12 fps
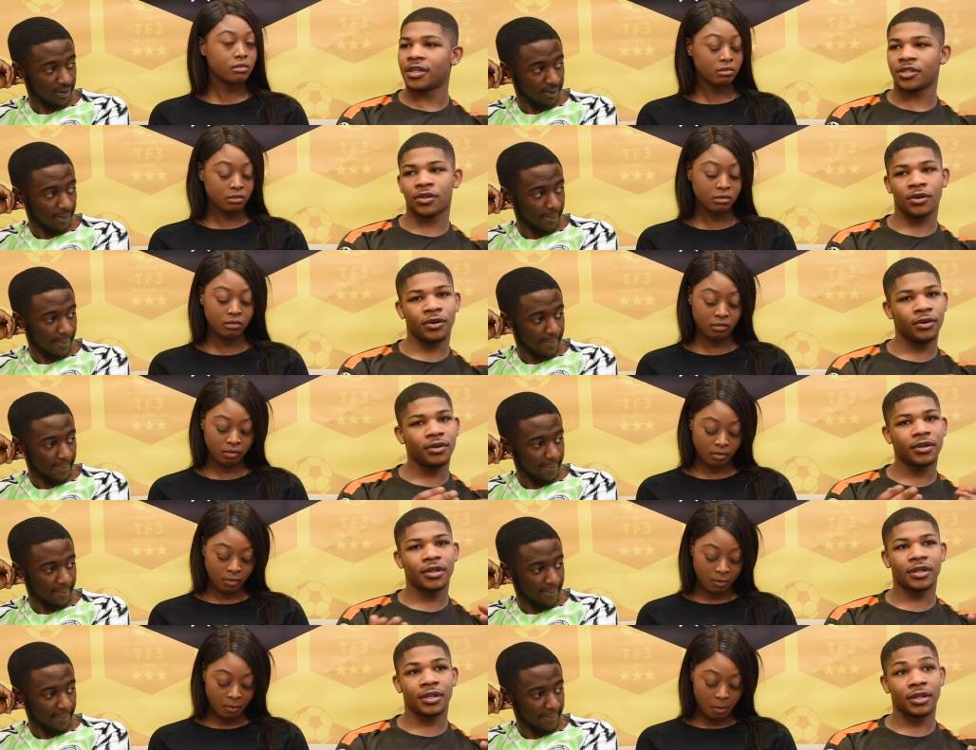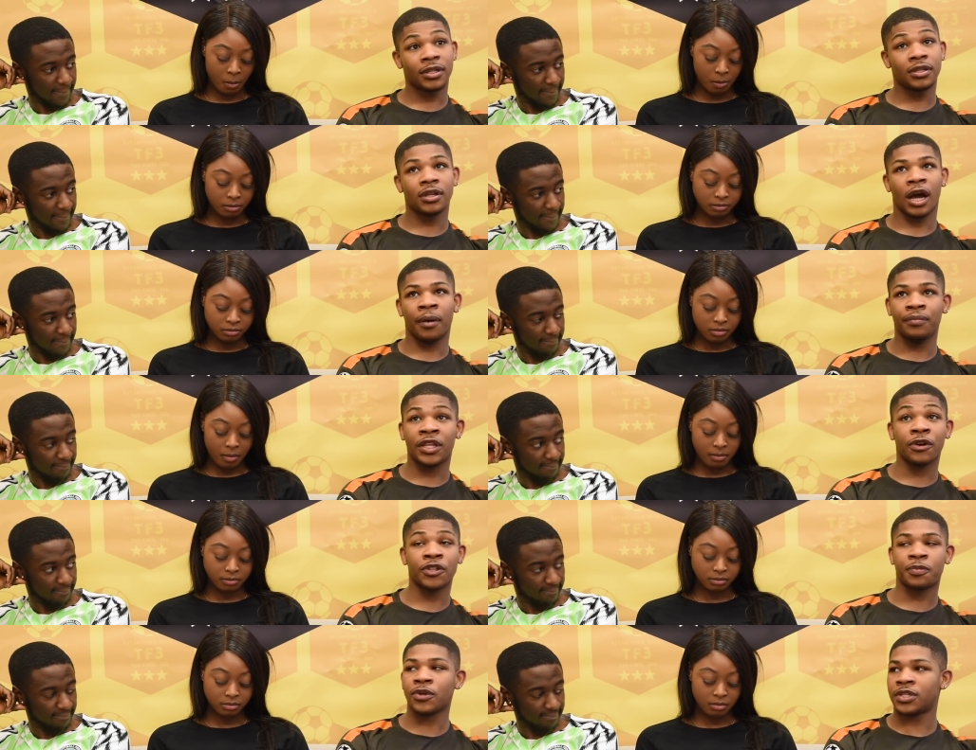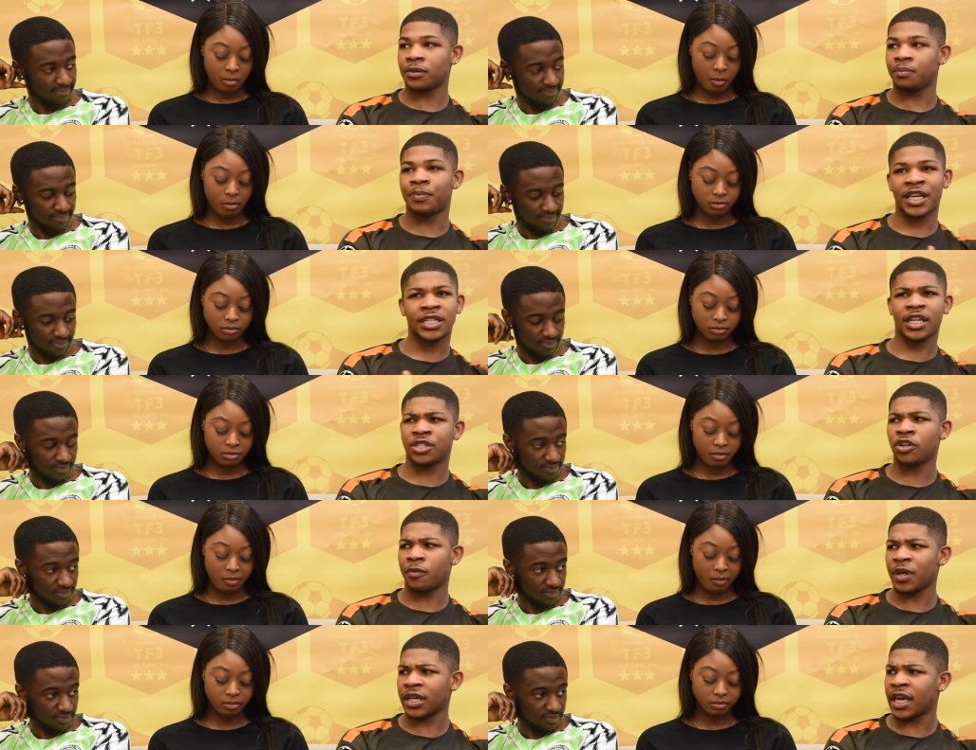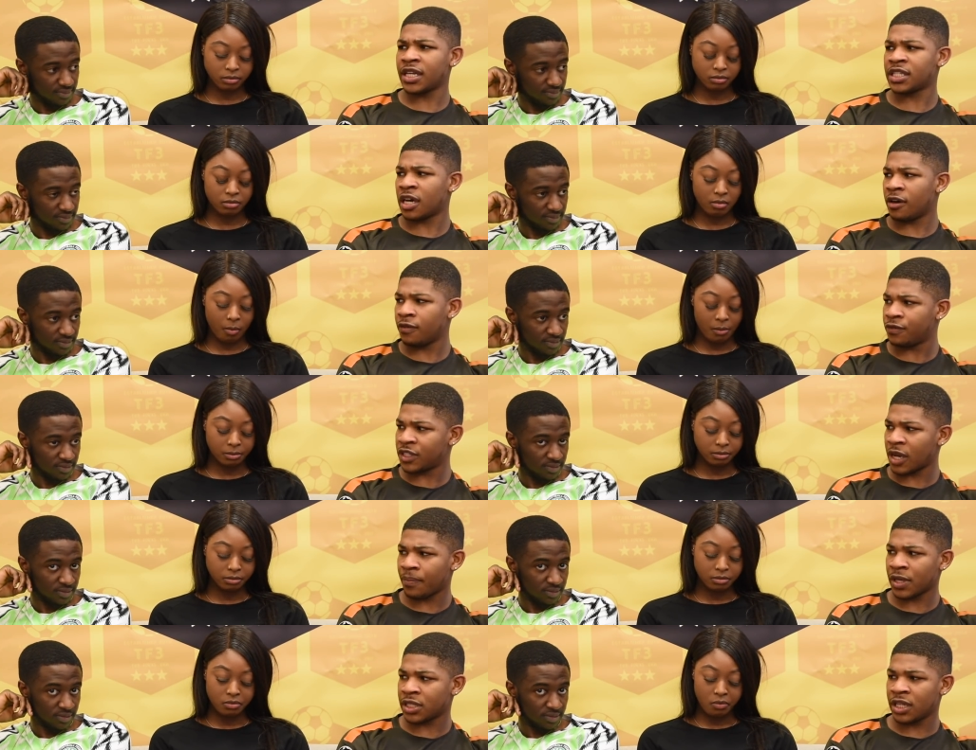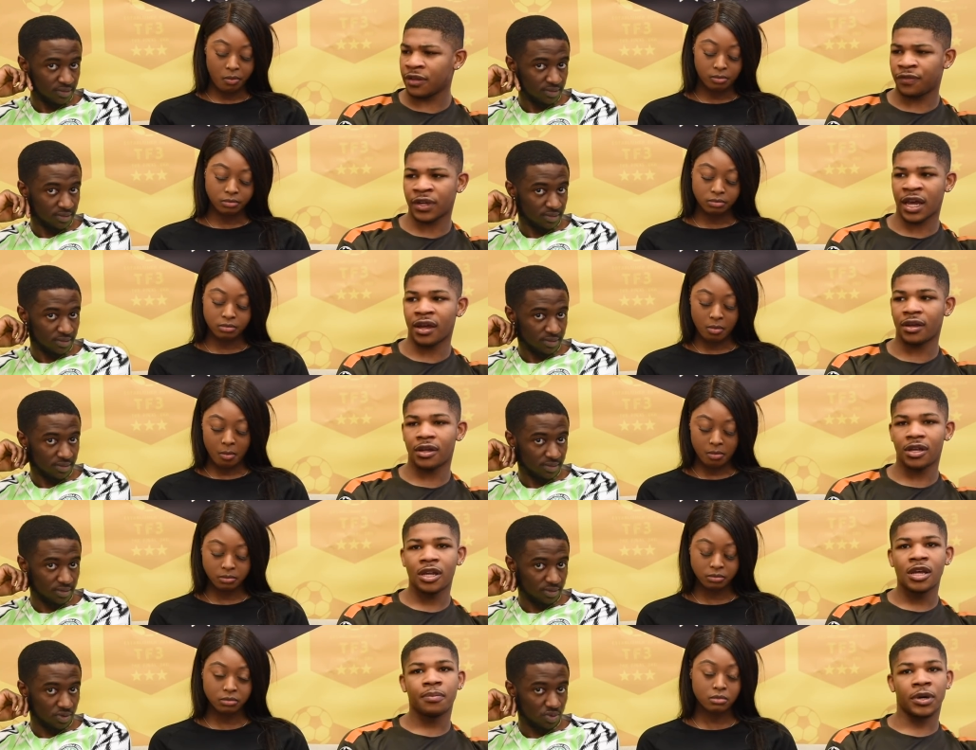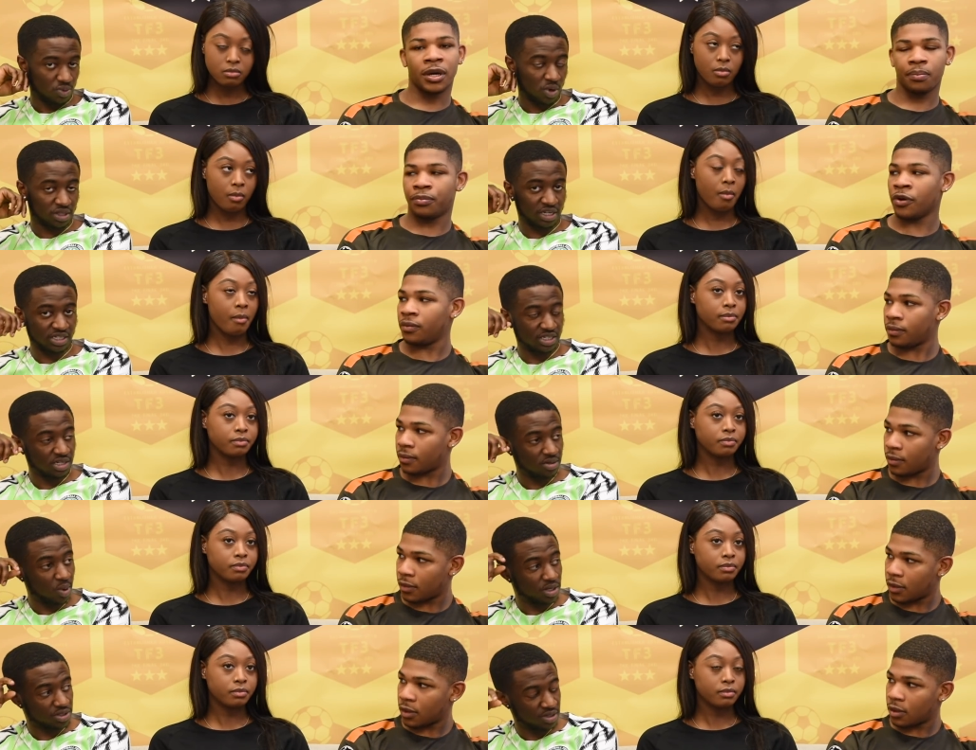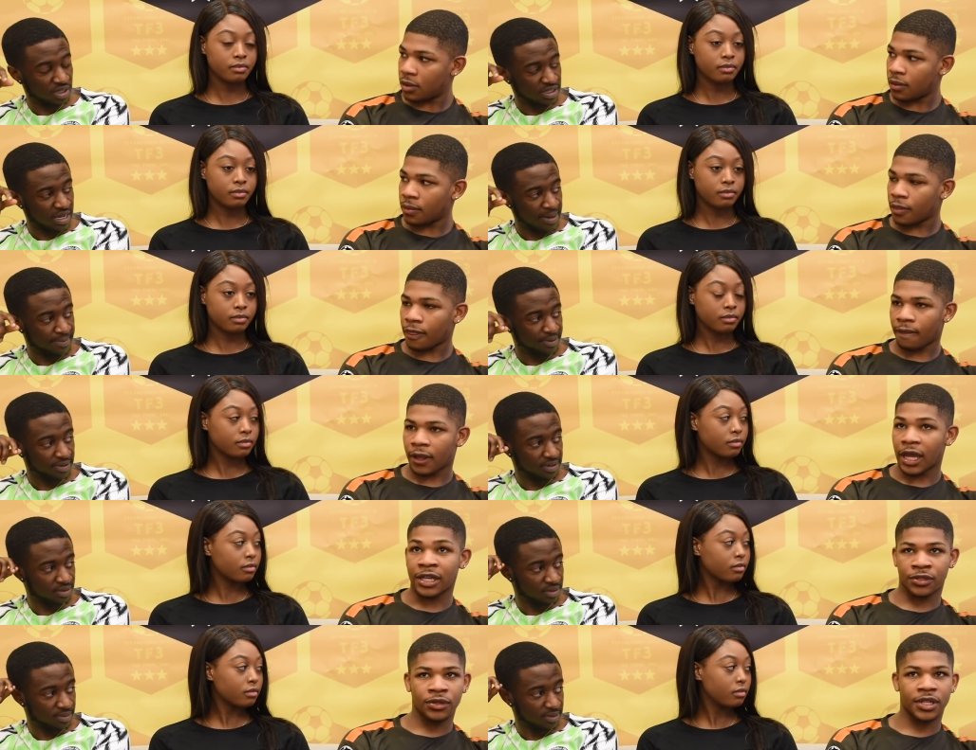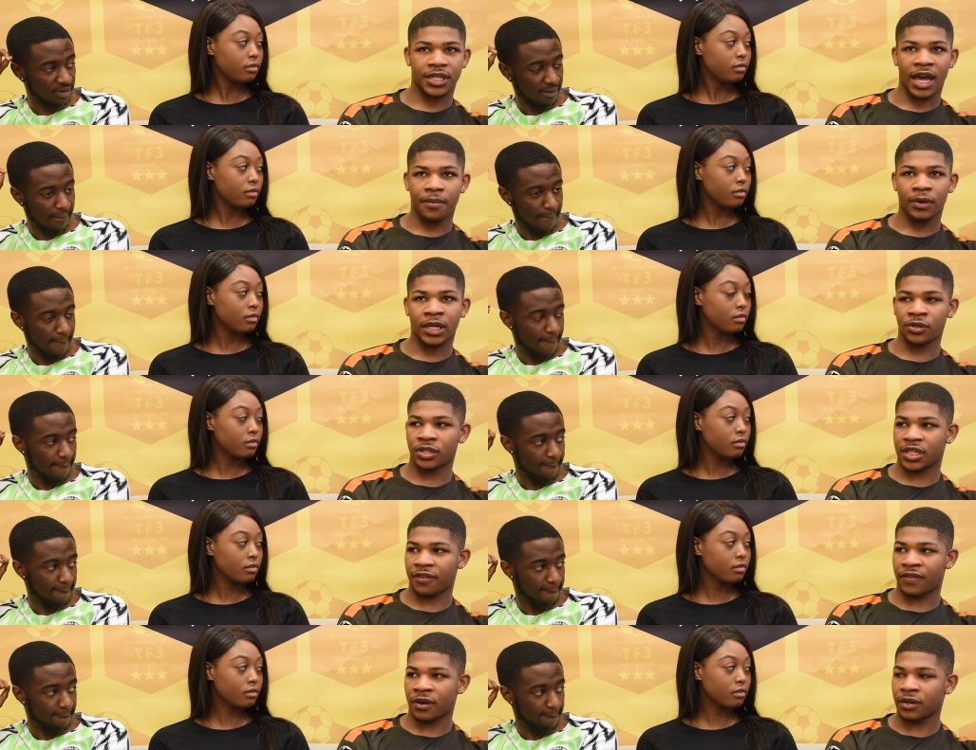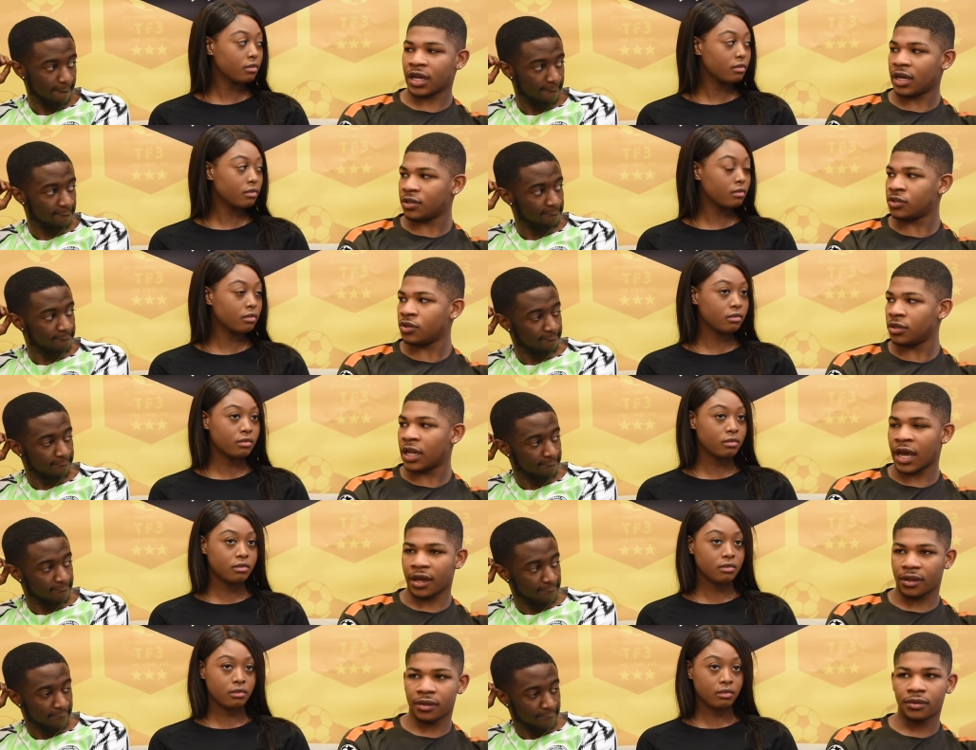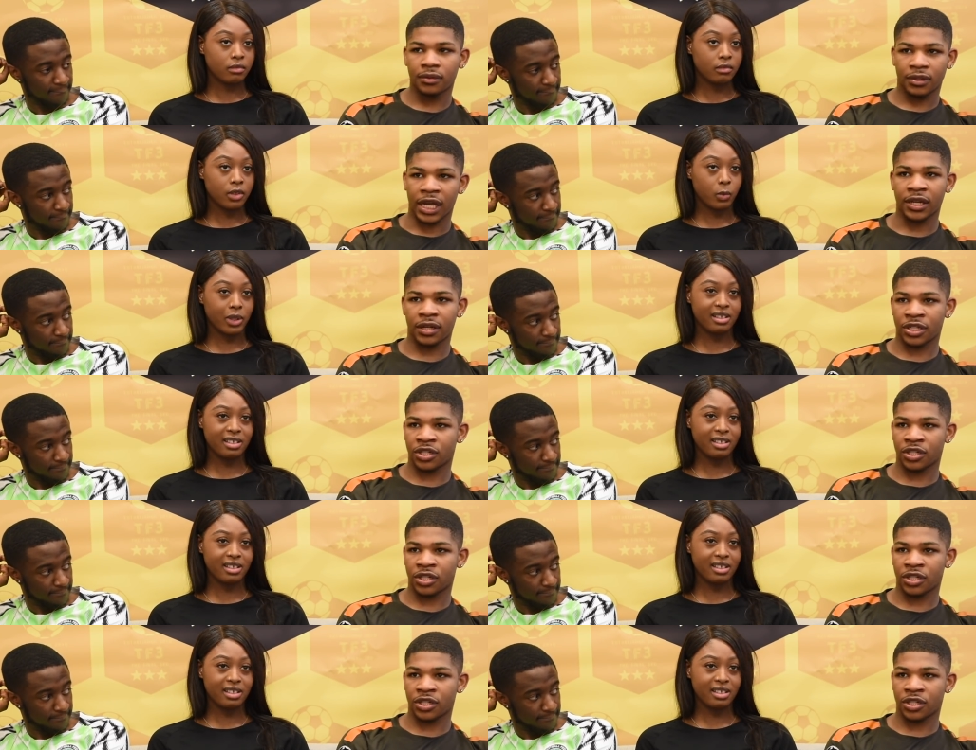Speaker 1: So um, they were supposed to basically it should have been kicked out of Champions League for that. But well, this is
Speaker 2: what as soon as it happened. As
Speaker 1: soon as they as soon as they found out, as soon like that. When